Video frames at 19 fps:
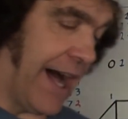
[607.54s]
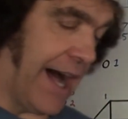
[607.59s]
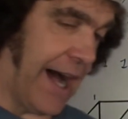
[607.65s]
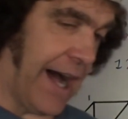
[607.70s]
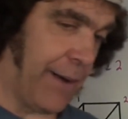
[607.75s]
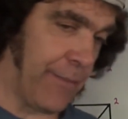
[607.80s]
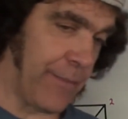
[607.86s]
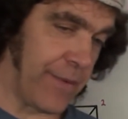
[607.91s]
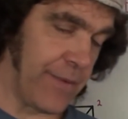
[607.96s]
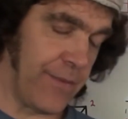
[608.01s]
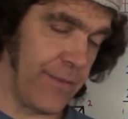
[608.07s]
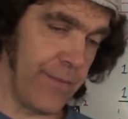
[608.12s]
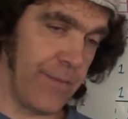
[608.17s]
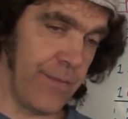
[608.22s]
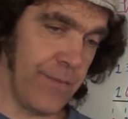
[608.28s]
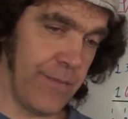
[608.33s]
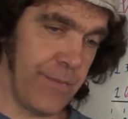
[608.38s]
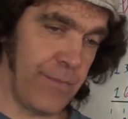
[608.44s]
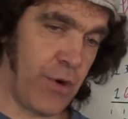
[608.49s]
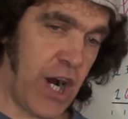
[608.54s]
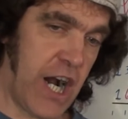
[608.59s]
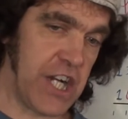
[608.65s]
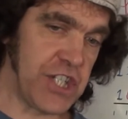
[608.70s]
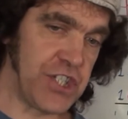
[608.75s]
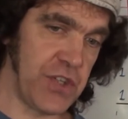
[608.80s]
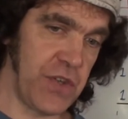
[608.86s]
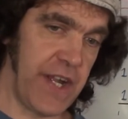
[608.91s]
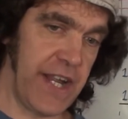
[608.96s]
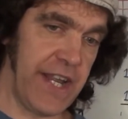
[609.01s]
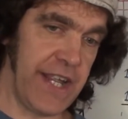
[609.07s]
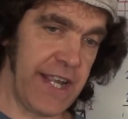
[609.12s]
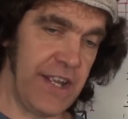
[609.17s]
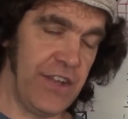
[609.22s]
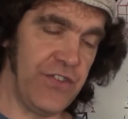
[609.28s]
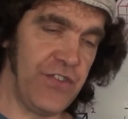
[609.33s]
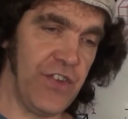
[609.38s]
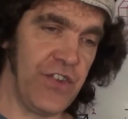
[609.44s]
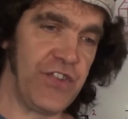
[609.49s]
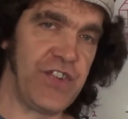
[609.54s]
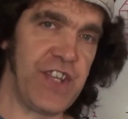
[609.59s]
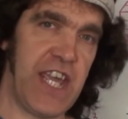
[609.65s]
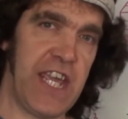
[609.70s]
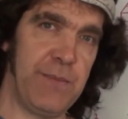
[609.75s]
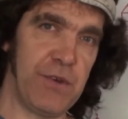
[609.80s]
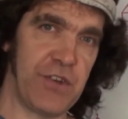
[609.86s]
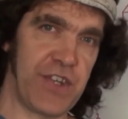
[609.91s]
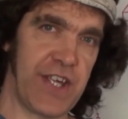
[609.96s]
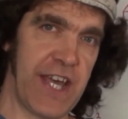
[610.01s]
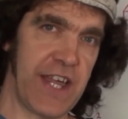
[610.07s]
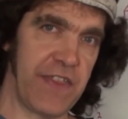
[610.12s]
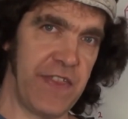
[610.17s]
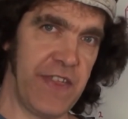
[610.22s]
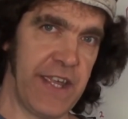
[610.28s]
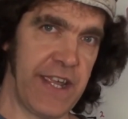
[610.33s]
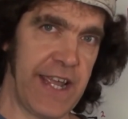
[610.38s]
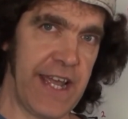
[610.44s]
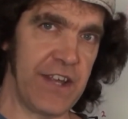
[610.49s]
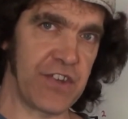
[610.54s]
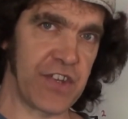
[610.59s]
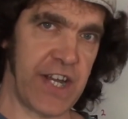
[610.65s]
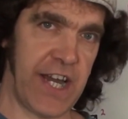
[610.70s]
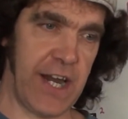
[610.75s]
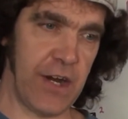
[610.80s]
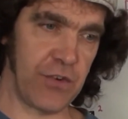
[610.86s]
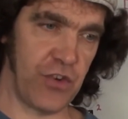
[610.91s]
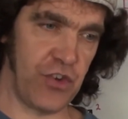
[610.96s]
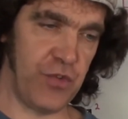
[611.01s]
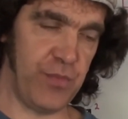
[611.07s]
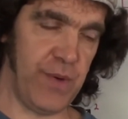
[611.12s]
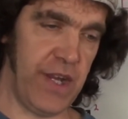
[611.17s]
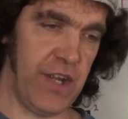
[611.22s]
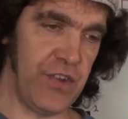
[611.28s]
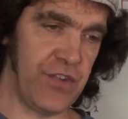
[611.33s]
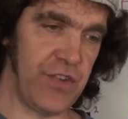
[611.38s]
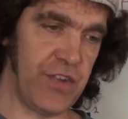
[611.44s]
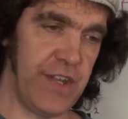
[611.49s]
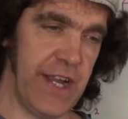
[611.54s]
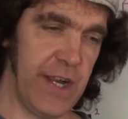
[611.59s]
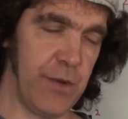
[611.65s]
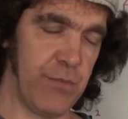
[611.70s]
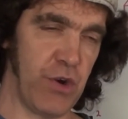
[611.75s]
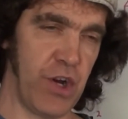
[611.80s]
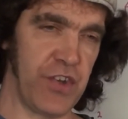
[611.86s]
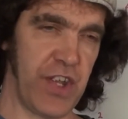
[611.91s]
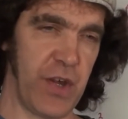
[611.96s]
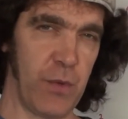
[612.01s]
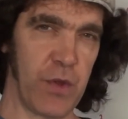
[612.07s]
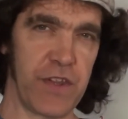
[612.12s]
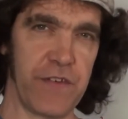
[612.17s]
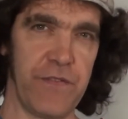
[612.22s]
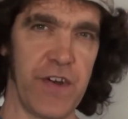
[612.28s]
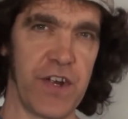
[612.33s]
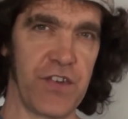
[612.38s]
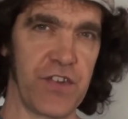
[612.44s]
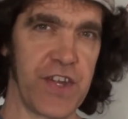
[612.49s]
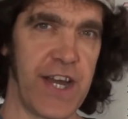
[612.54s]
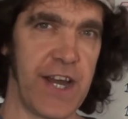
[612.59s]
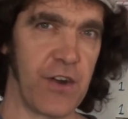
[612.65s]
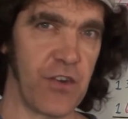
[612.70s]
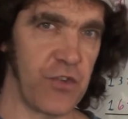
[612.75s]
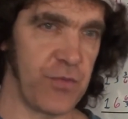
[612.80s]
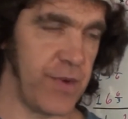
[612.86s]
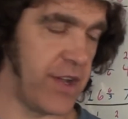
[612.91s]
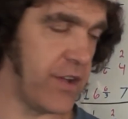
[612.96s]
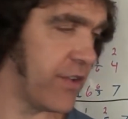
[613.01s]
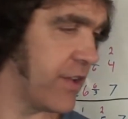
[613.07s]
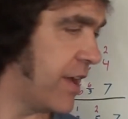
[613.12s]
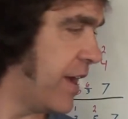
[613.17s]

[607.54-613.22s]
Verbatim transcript: I'm postulating, is the same exact thing as counterspace. Now you're probably saying, what the fuck is counterspace?